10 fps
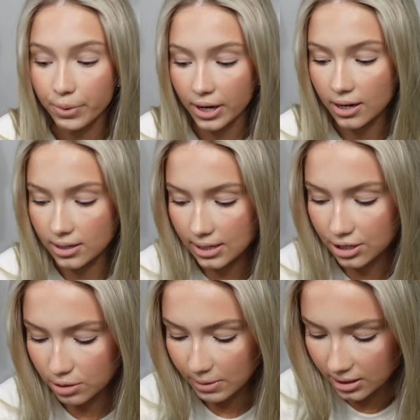because it
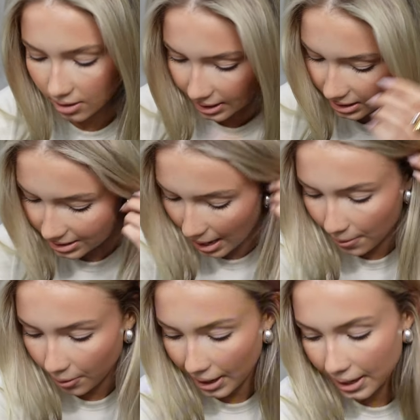just means that I can
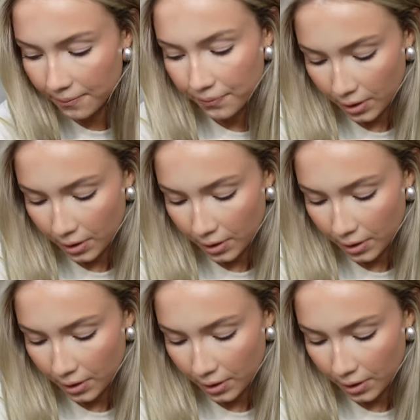separate